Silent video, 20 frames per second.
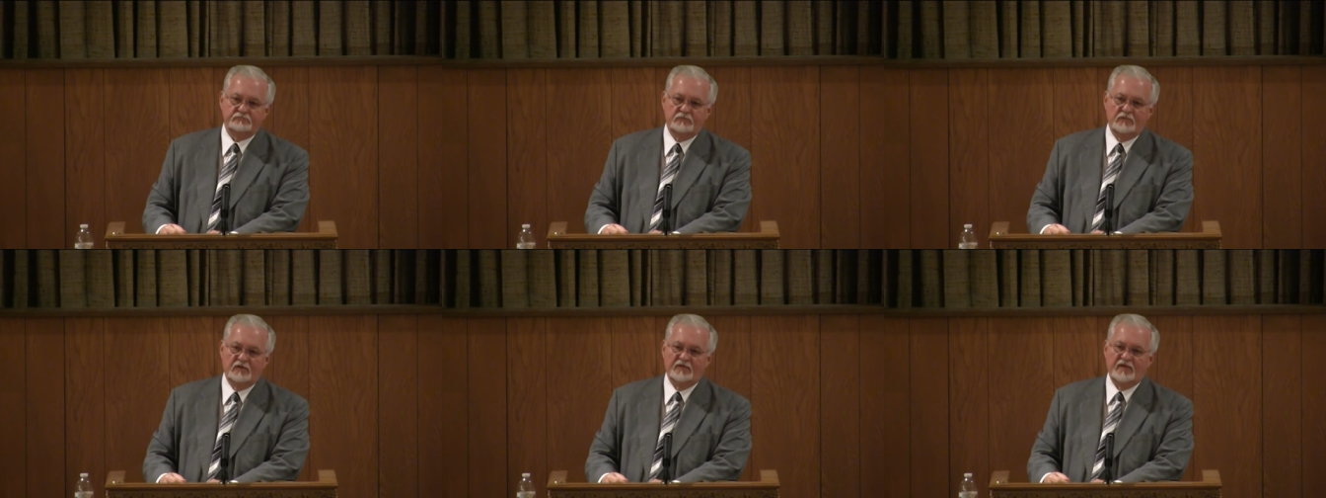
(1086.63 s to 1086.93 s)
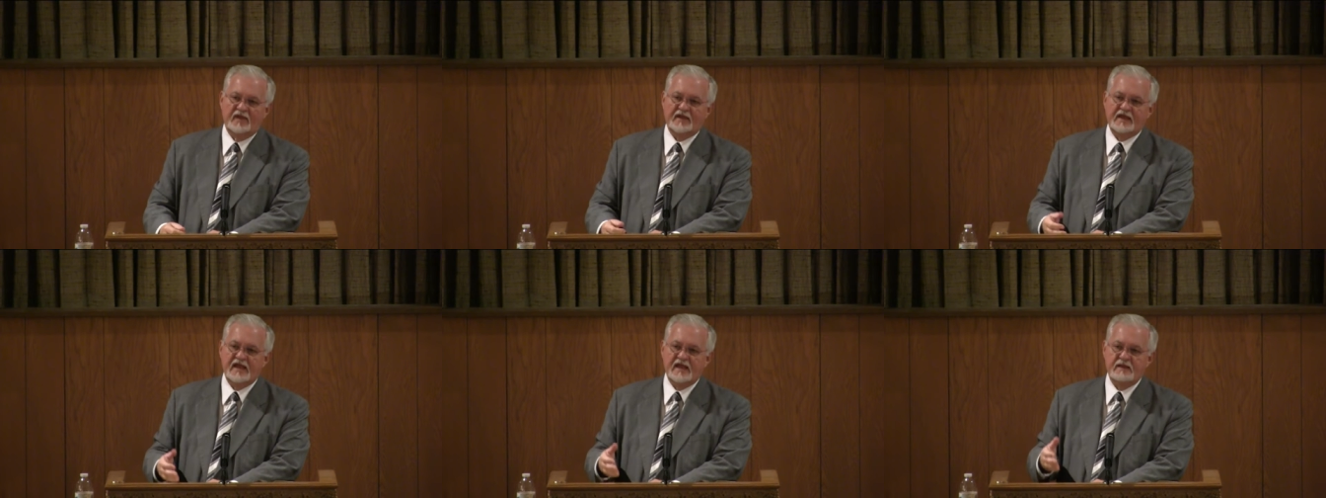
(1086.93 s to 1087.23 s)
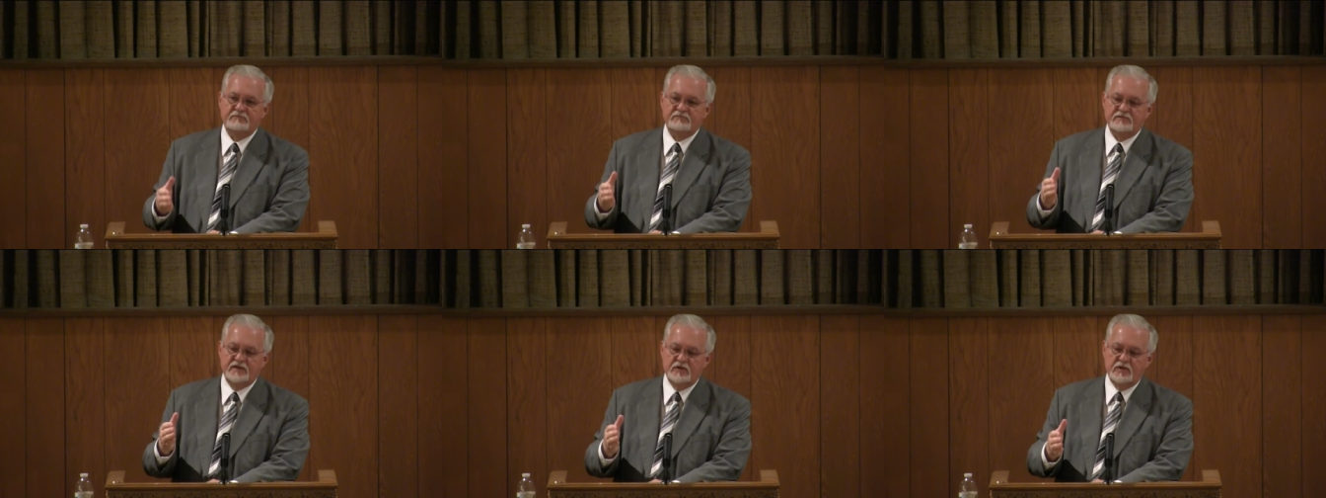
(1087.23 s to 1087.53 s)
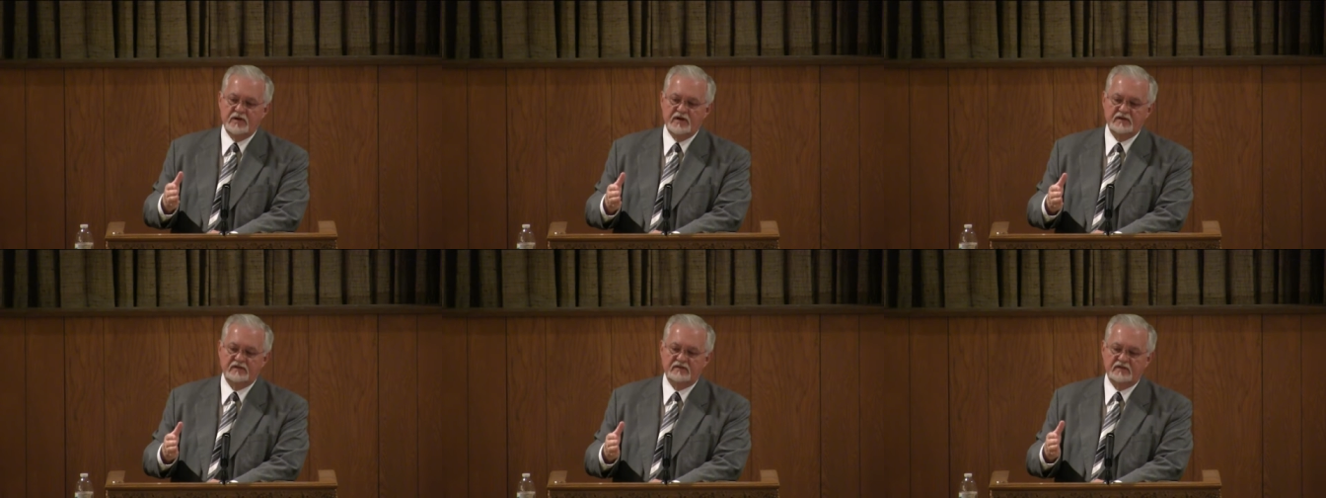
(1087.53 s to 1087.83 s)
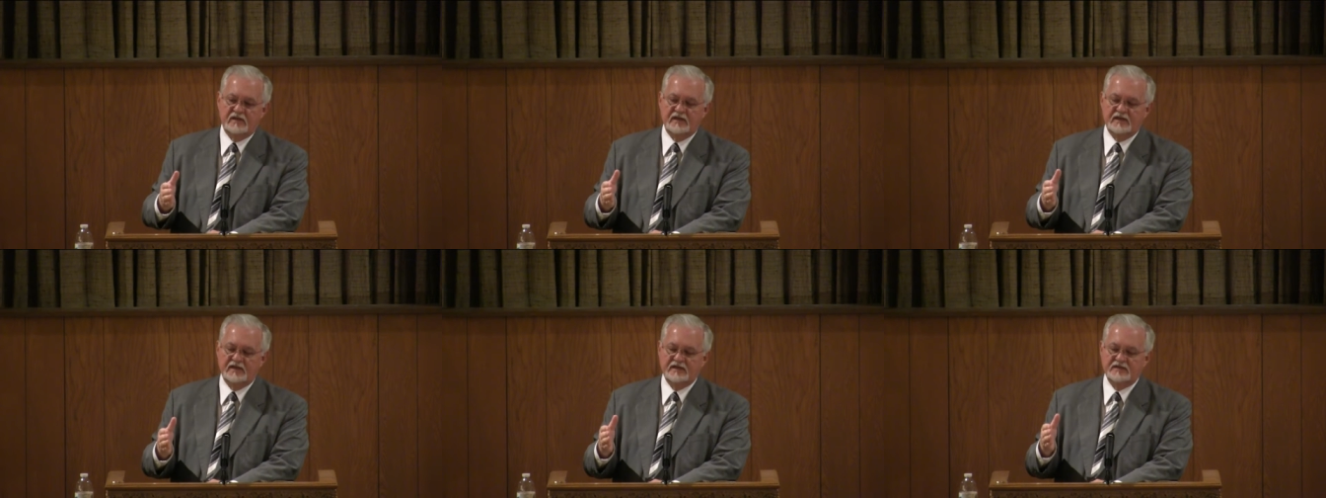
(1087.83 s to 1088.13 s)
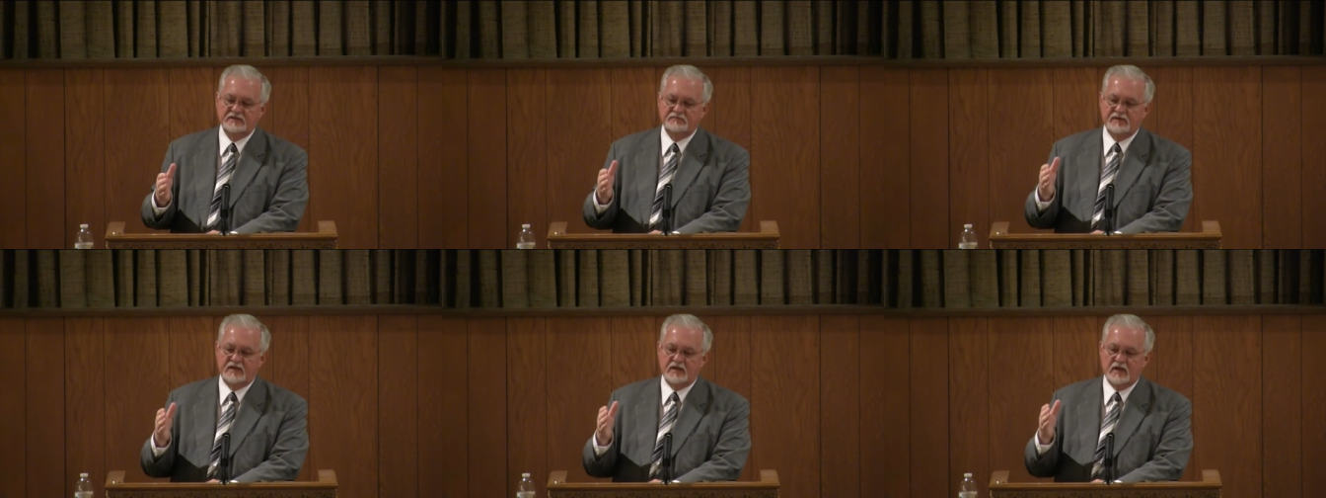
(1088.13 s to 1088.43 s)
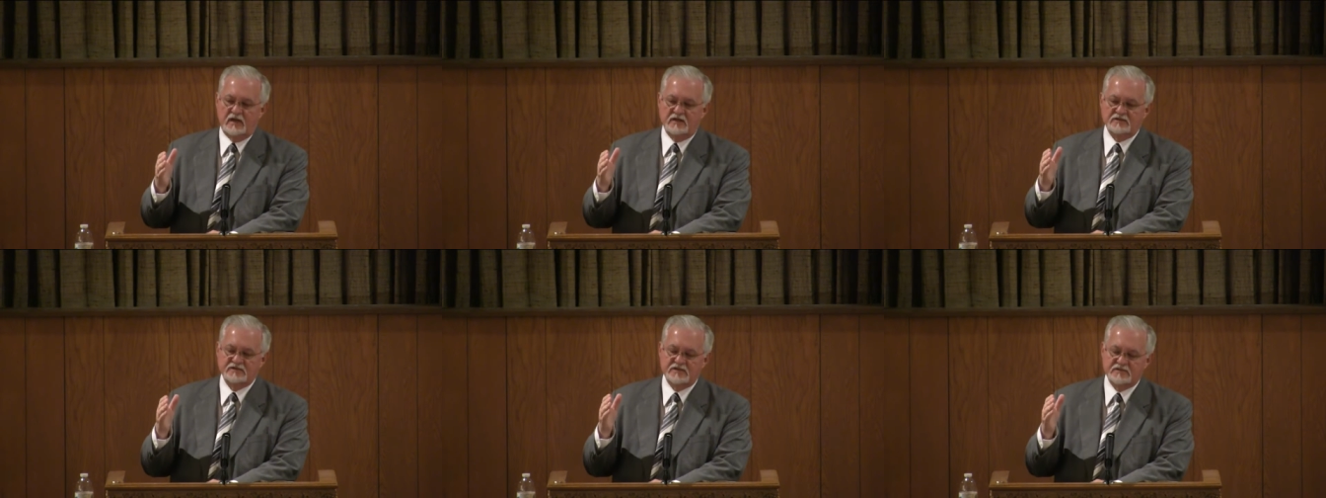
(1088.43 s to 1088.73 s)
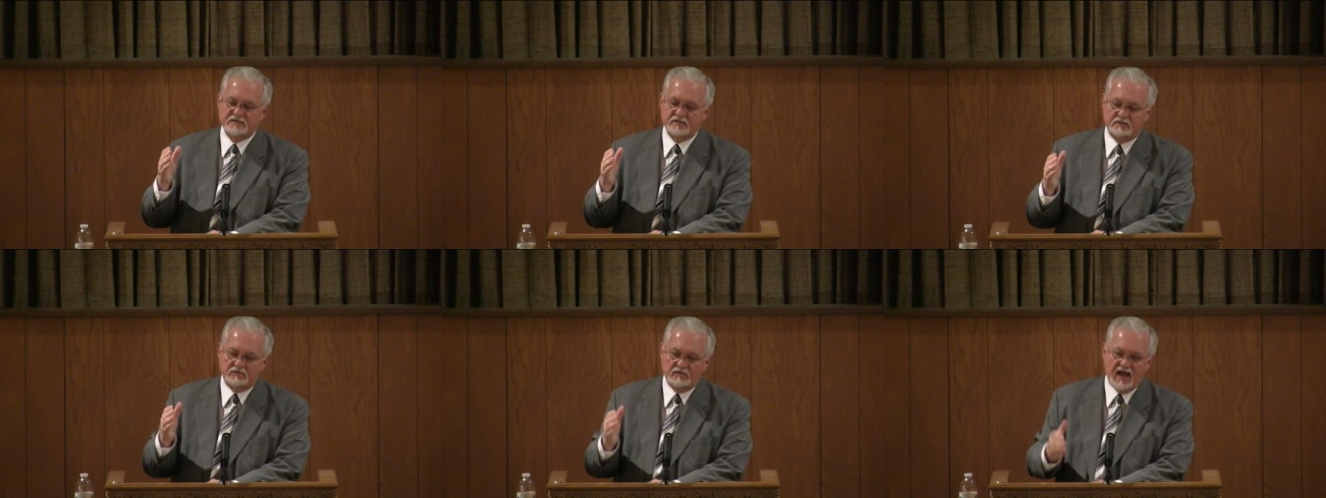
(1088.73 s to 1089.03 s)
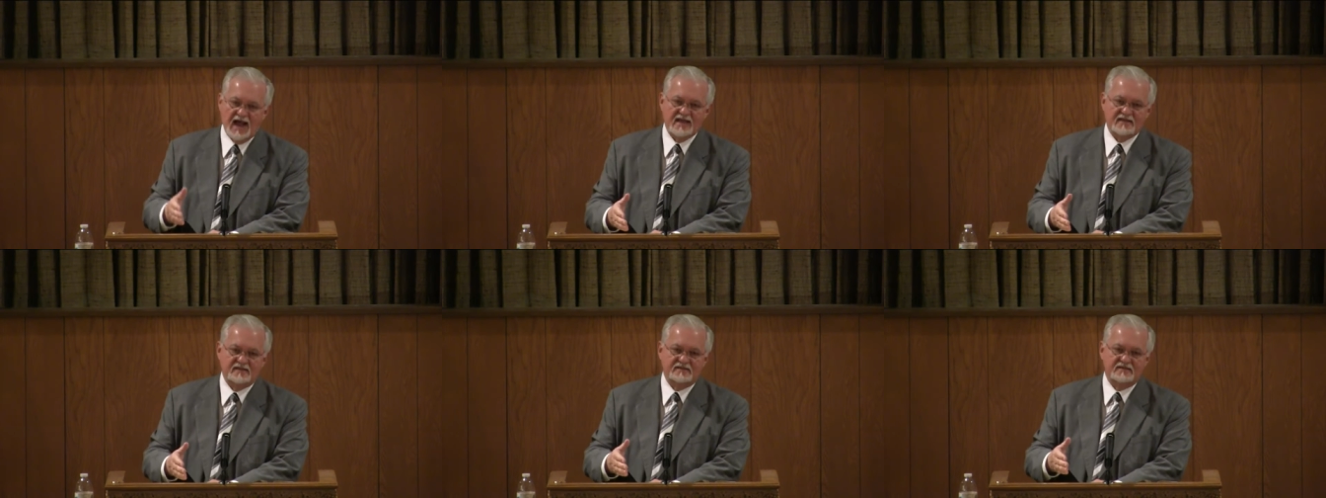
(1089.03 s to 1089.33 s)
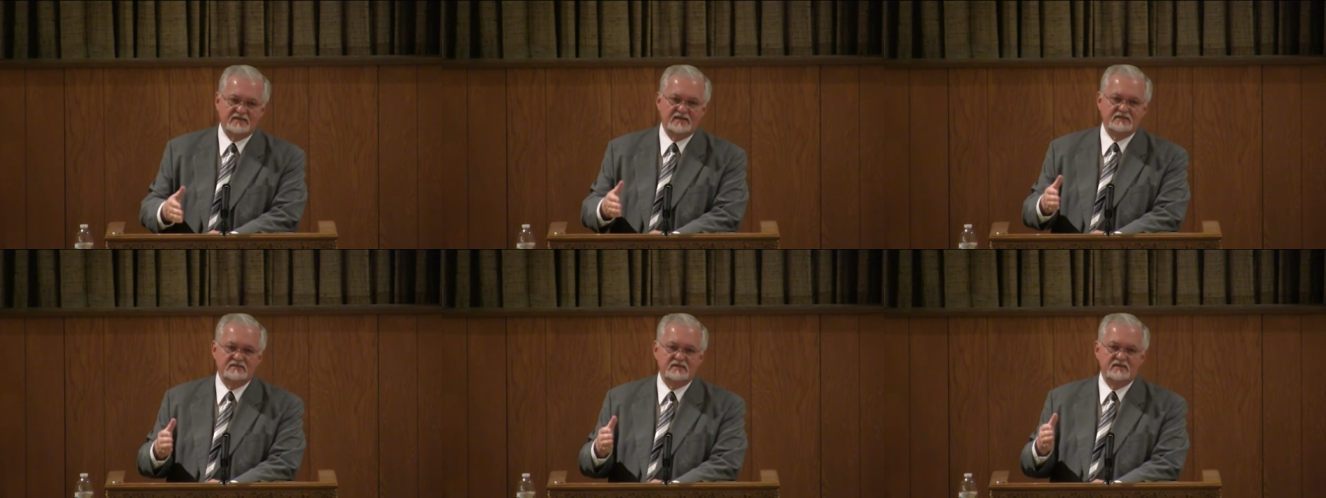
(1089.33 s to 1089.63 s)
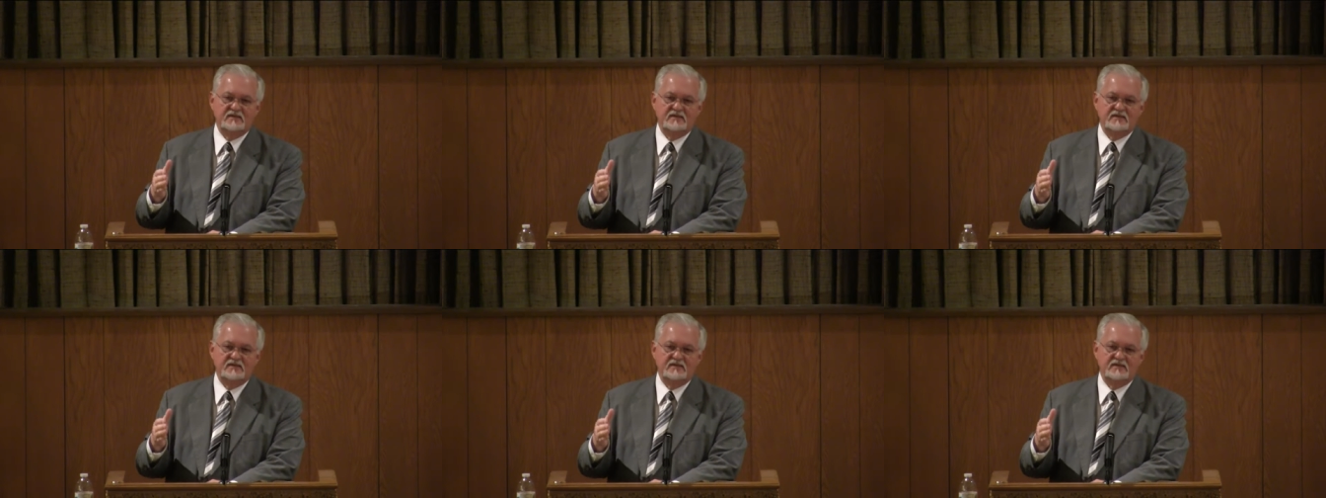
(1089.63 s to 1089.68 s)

when they keep doing things because it's the right thing